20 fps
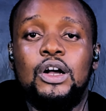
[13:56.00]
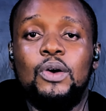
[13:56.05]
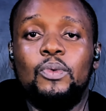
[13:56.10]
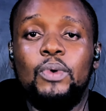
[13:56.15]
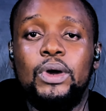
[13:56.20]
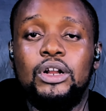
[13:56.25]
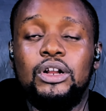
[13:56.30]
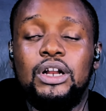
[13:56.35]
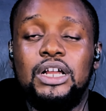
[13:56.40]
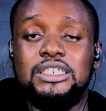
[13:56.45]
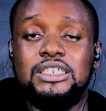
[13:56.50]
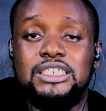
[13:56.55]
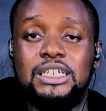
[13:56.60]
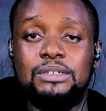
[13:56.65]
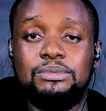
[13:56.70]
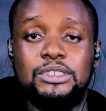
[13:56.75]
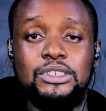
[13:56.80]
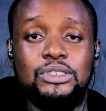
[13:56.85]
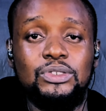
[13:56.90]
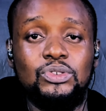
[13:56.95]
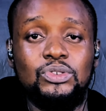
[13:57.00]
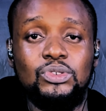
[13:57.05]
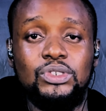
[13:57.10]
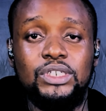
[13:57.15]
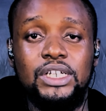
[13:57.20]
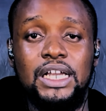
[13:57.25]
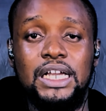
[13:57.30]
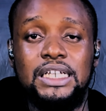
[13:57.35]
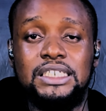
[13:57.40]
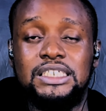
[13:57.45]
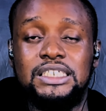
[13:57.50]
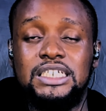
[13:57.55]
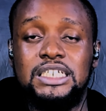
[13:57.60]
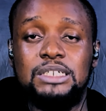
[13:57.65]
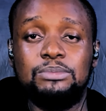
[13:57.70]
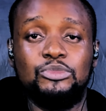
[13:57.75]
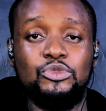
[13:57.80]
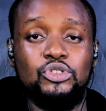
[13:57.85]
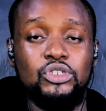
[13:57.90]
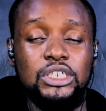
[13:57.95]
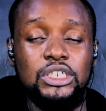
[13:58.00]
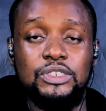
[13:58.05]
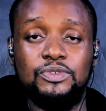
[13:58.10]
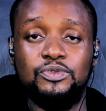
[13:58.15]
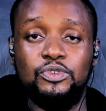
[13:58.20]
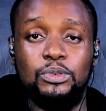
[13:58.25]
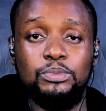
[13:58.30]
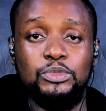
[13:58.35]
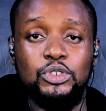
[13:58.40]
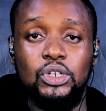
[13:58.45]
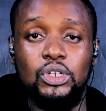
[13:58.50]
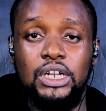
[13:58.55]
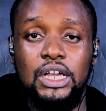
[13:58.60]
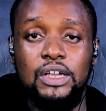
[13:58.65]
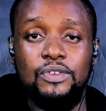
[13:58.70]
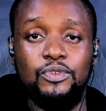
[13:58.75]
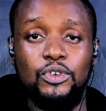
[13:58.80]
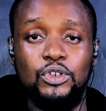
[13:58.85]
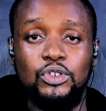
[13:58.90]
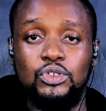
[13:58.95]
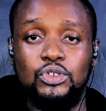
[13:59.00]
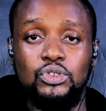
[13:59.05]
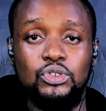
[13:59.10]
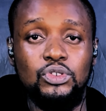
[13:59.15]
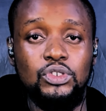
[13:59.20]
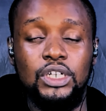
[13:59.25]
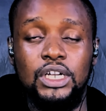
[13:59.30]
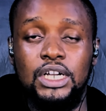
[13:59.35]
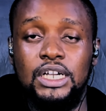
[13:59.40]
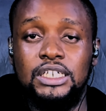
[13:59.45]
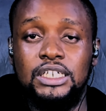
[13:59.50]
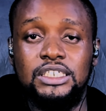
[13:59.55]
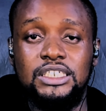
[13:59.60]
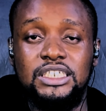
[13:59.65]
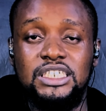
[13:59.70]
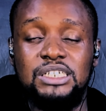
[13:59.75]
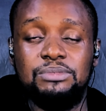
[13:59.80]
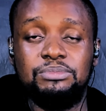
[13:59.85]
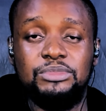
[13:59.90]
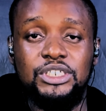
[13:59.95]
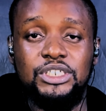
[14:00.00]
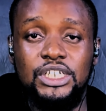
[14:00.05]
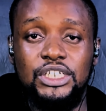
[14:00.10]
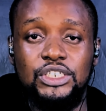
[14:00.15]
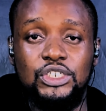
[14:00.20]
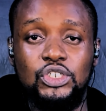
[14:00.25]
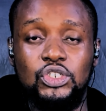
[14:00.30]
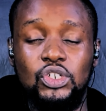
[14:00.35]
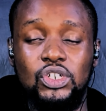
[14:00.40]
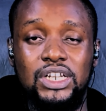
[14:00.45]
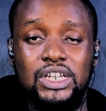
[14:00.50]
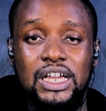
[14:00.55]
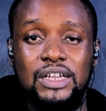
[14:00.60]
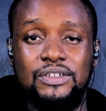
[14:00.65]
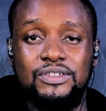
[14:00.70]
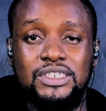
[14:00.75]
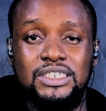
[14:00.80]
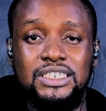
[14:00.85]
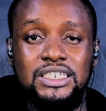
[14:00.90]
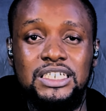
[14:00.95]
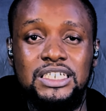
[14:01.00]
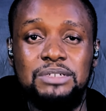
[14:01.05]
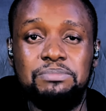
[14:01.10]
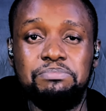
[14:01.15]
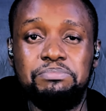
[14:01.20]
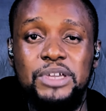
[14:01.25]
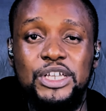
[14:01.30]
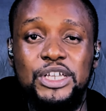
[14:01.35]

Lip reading: why not accept him today and see him transform your life for good? See him change your life. See him